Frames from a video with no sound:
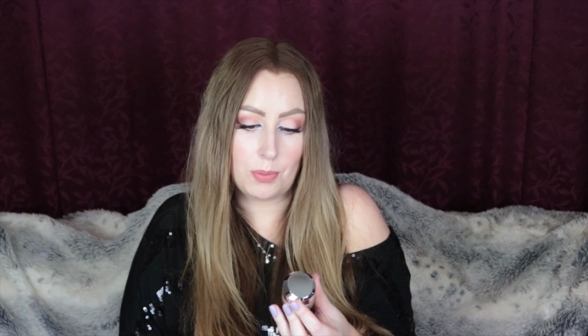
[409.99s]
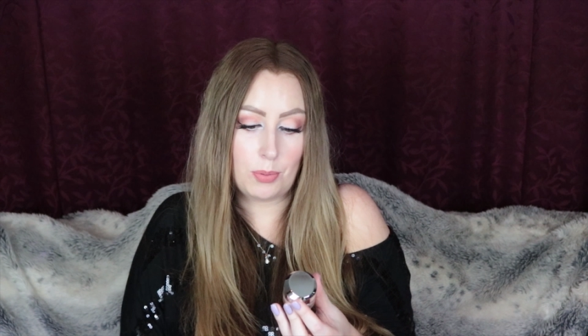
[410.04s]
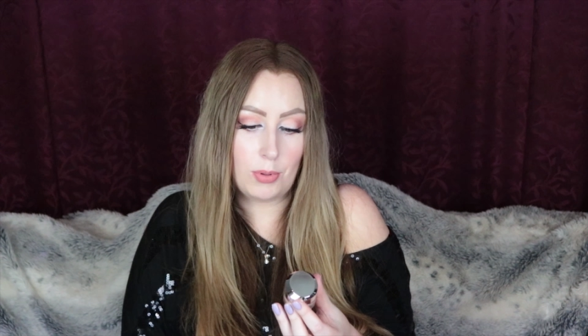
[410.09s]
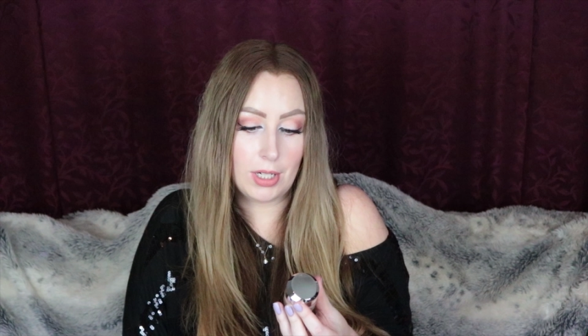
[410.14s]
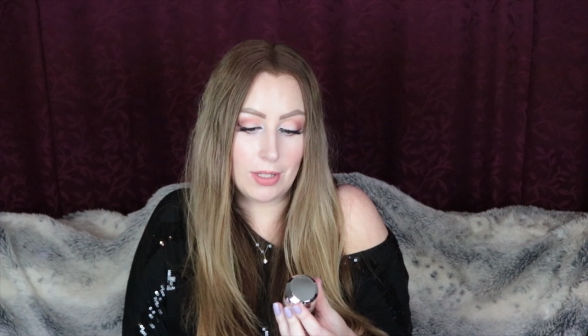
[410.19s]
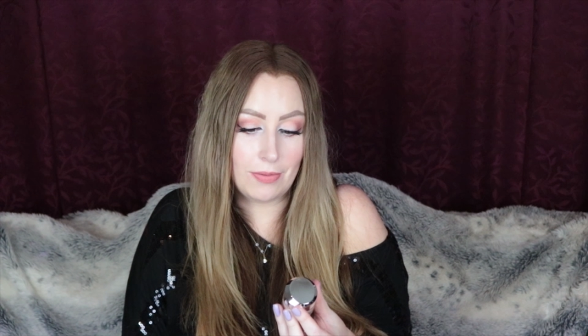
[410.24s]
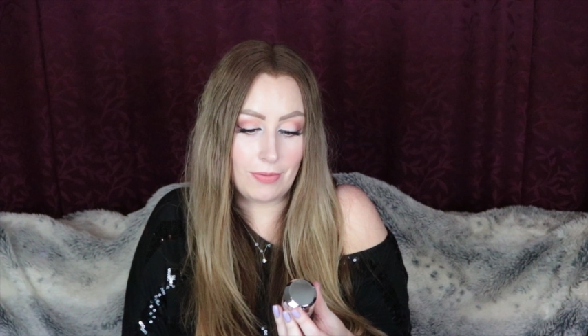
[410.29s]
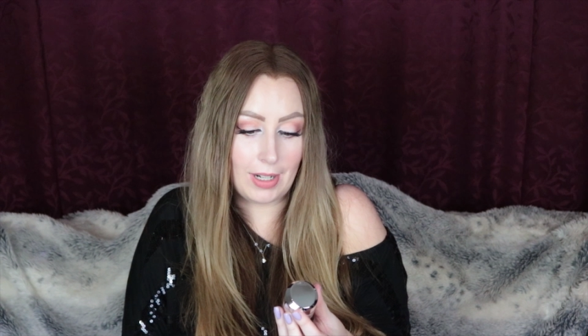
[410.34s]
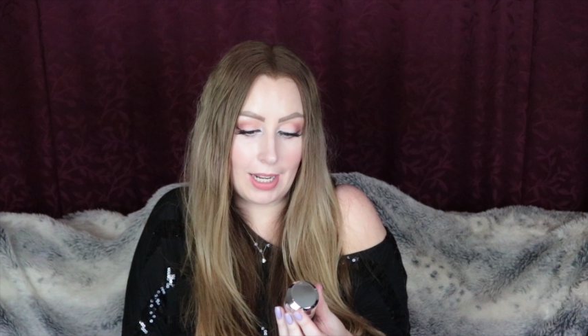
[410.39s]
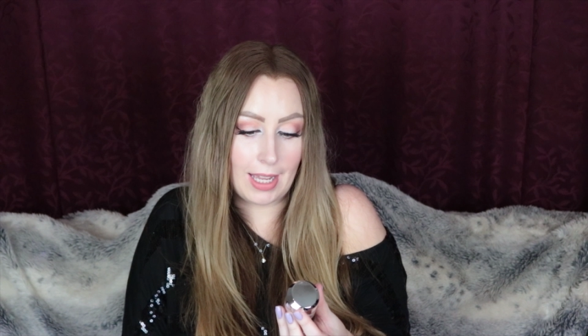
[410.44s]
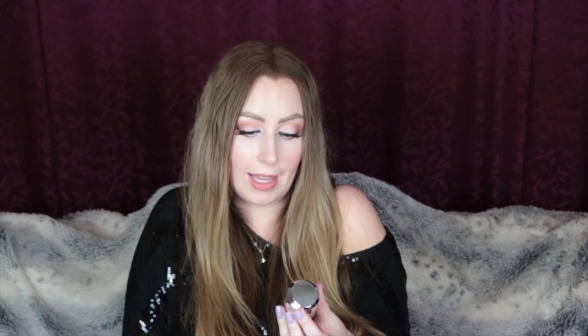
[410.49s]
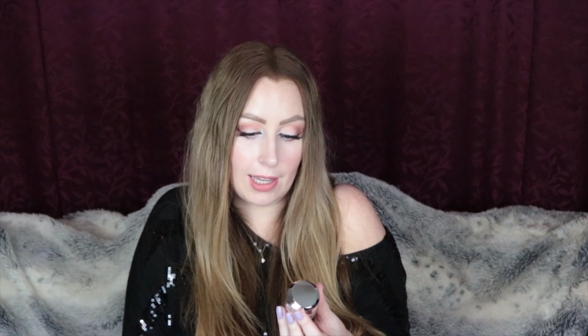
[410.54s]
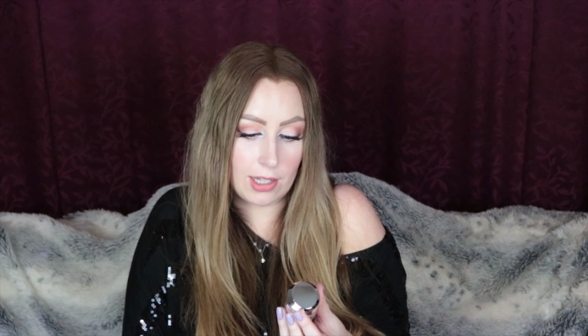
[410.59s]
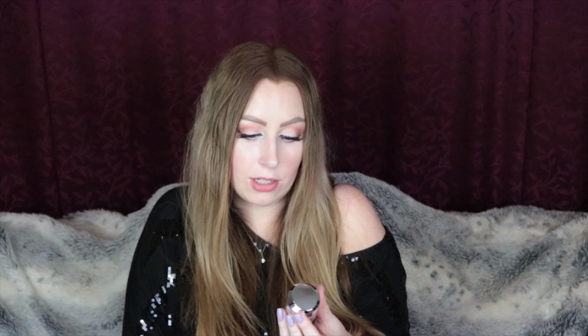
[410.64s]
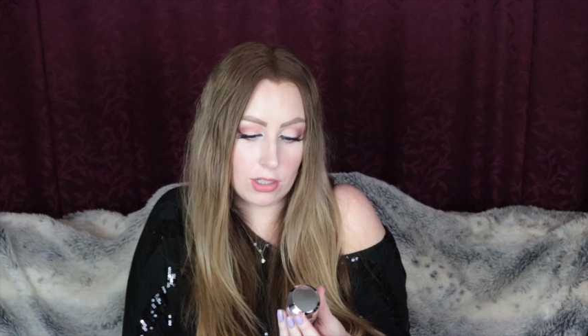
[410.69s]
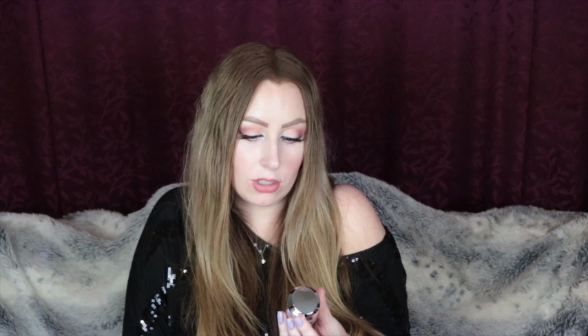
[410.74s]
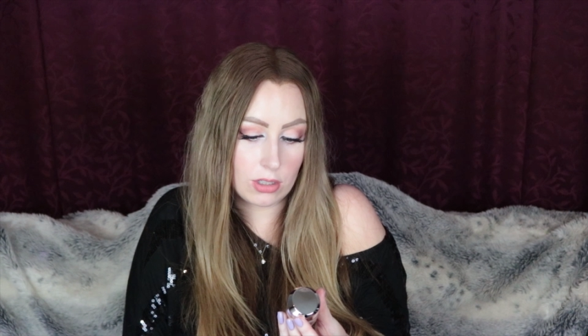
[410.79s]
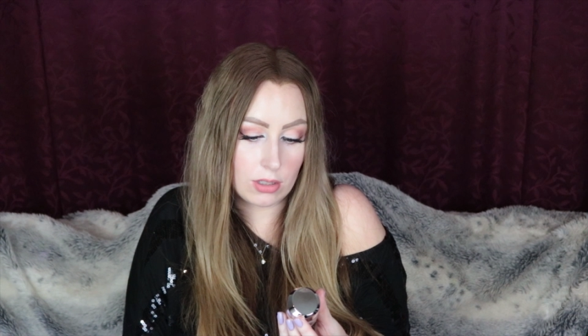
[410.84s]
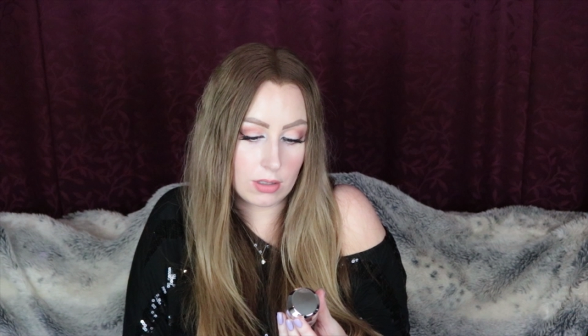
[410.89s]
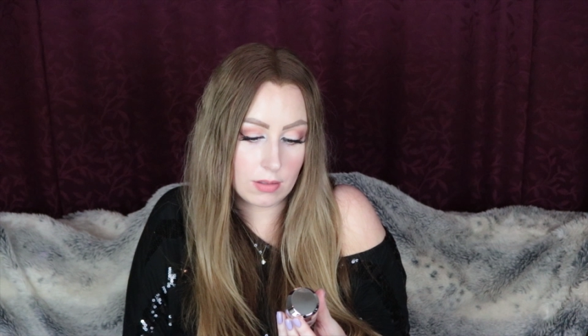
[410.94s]
pretty
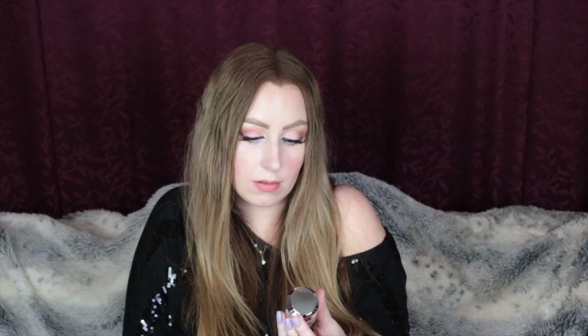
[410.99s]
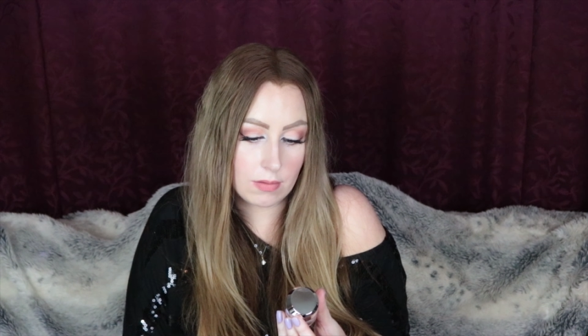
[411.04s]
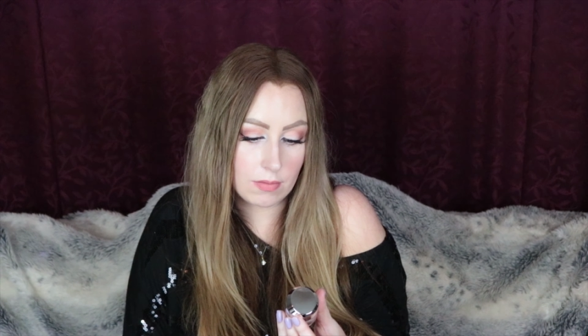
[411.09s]
flash.